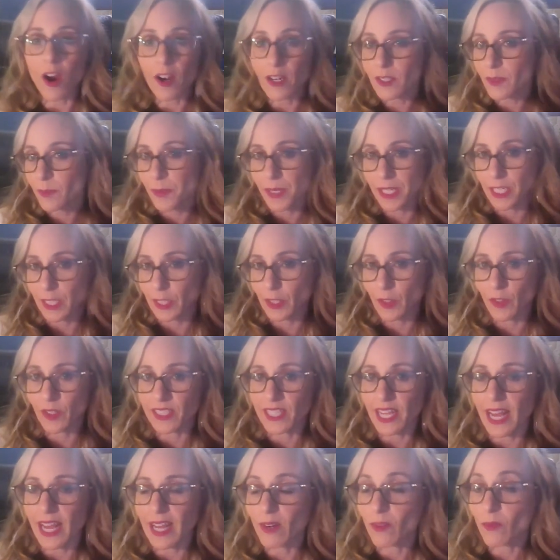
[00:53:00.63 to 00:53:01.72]
aren't being
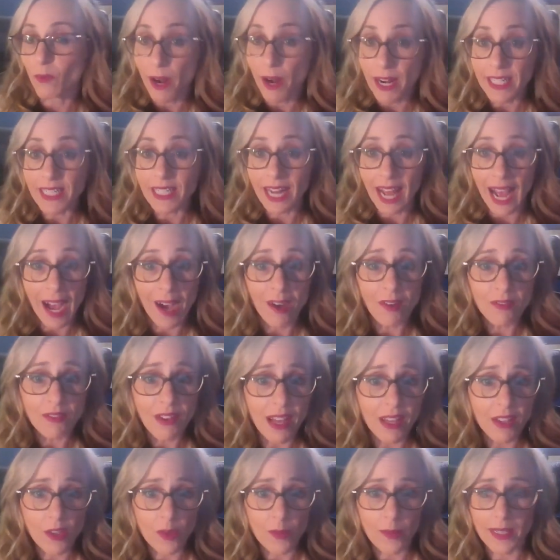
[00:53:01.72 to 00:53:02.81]
looked at. Right now,
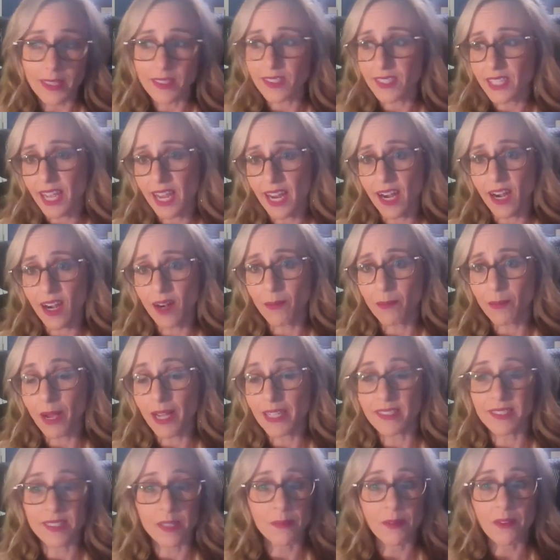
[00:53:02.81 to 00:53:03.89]
value-based care
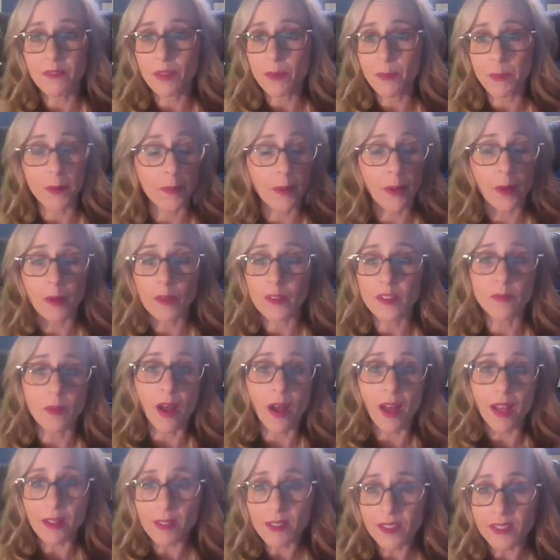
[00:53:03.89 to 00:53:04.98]
by some of the proposed
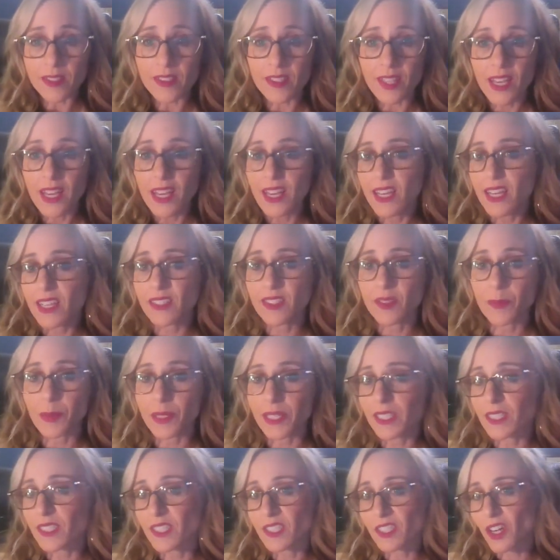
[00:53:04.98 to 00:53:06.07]
models is
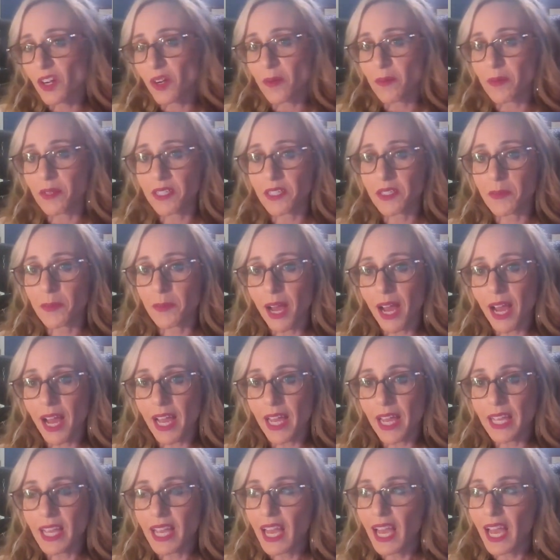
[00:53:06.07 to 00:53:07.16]
being determined
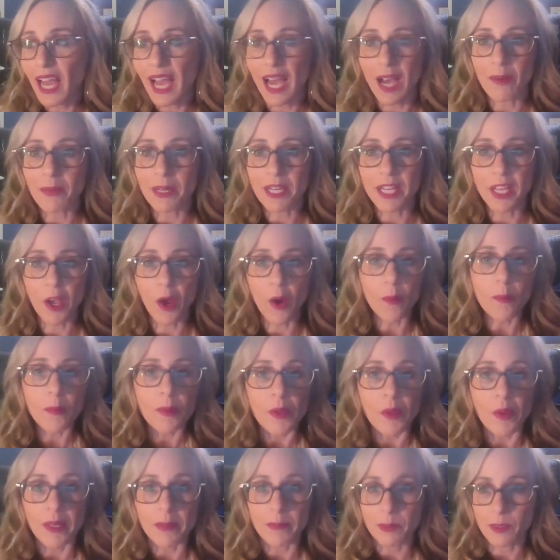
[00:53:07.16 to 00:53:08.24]
by how many
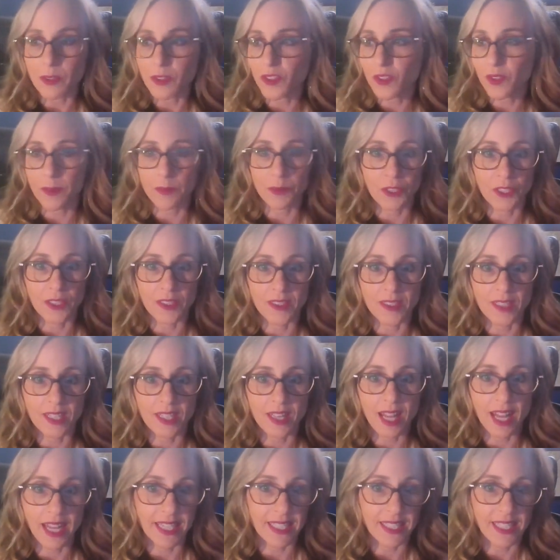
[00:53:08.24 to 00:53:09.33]
opioid prescriptions a
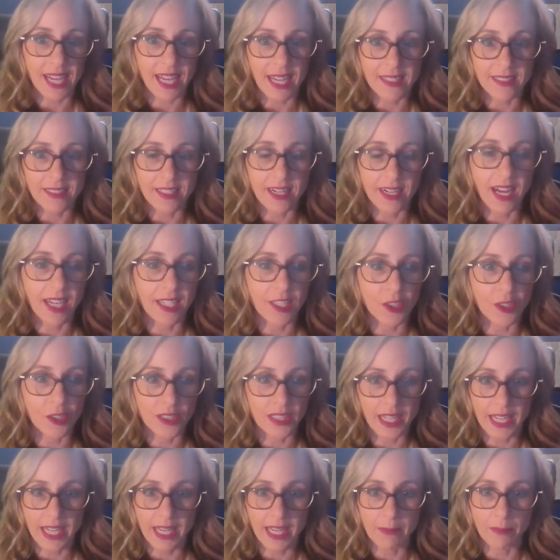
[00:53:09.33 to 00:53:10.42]
client has in a
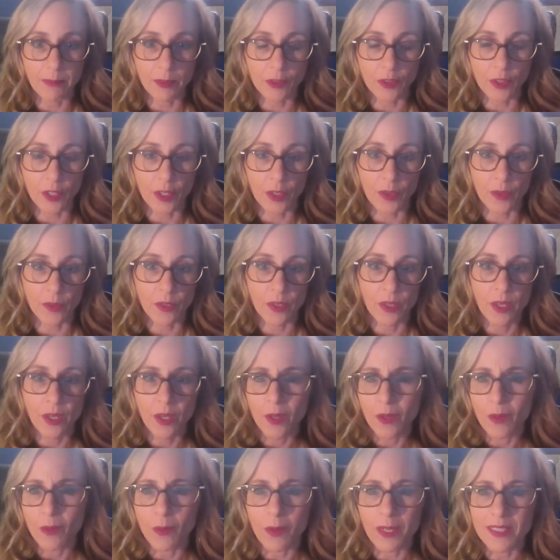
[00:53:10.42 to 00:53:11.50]
100-day episode.
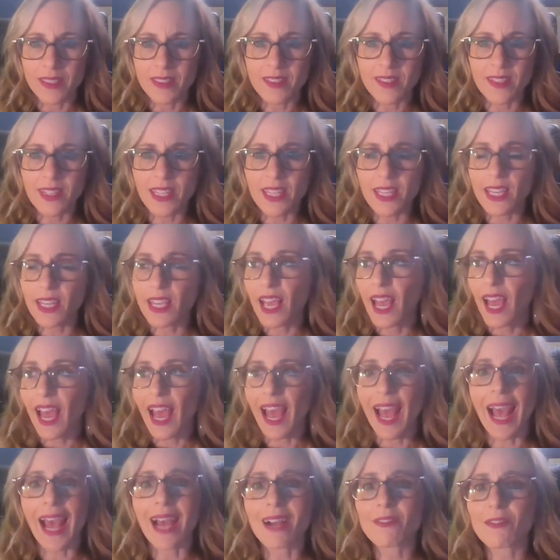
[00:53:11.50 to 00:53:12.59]
What's the
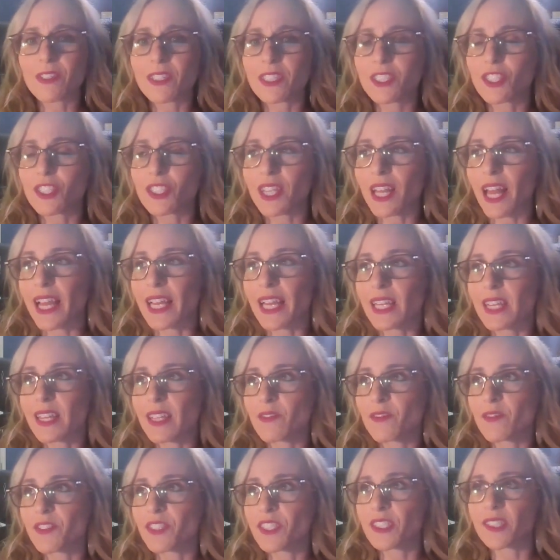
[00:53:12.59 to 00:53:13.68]
average length
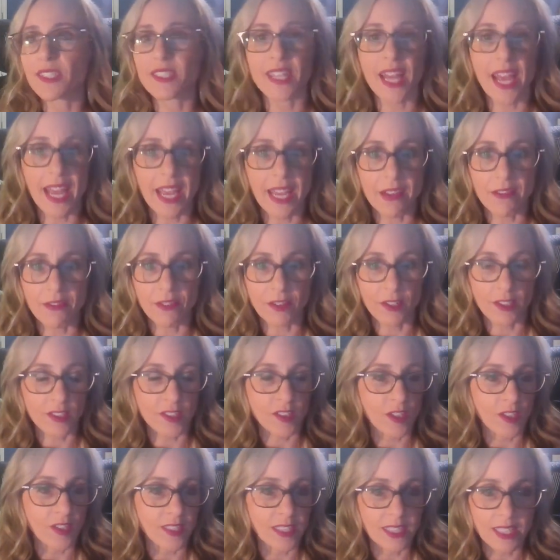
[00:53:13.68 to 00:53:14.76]
of stay for a
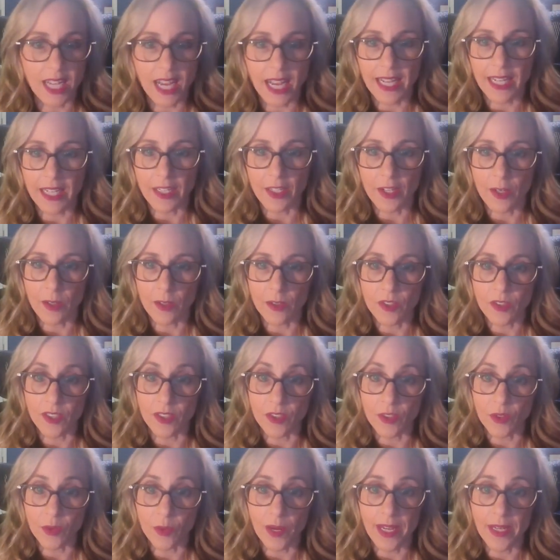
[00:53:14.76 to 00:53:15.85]
certain
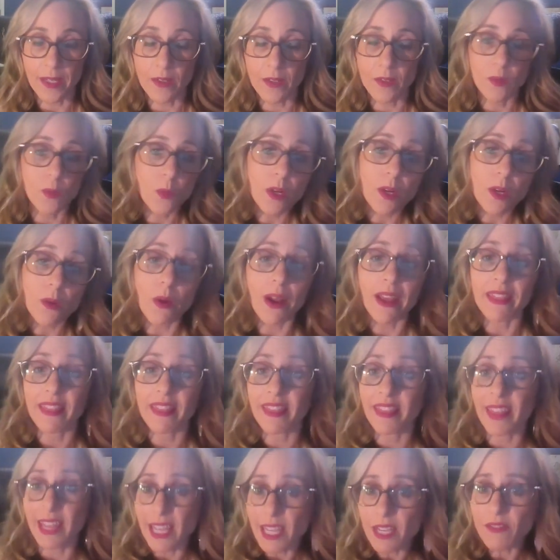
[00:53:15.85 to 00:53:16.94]
diagnosis, right? What do I
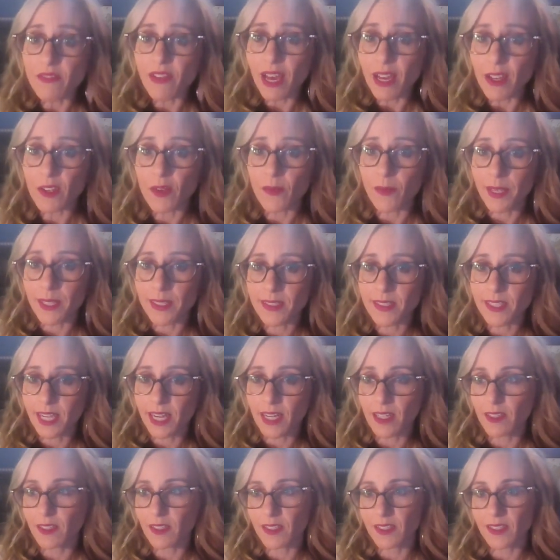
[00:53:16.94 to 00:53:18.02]
think value-based
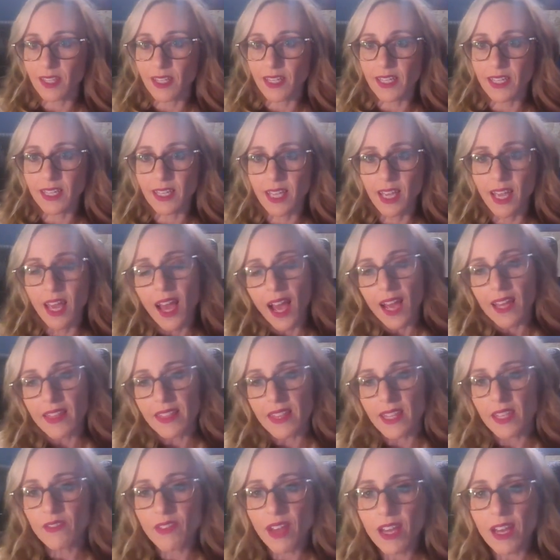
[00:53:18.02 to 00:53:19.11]
care looks like? I
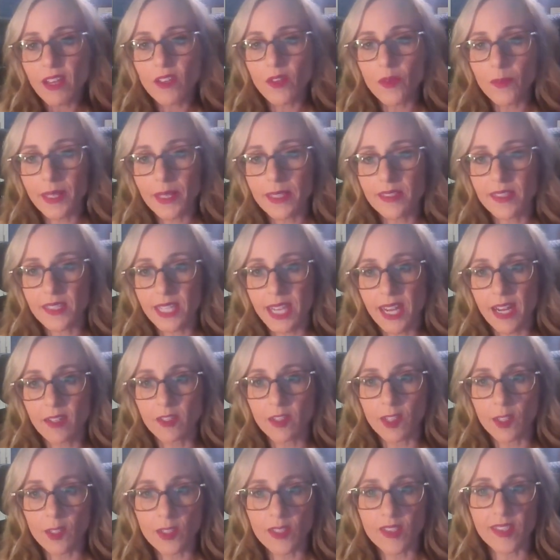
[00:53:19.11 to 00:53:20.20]
think value-based care
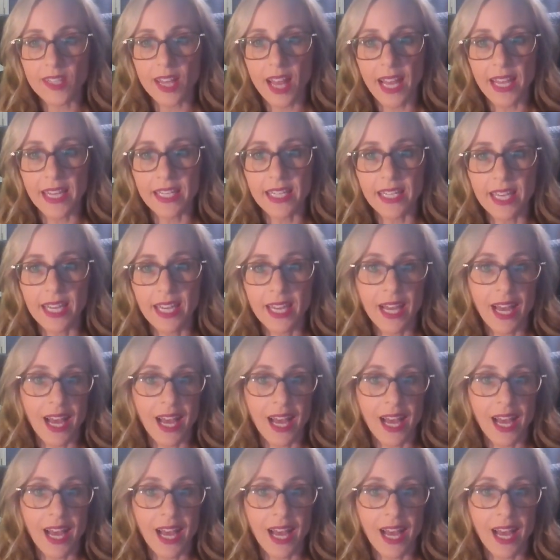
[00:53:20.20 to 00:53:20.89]
looks like,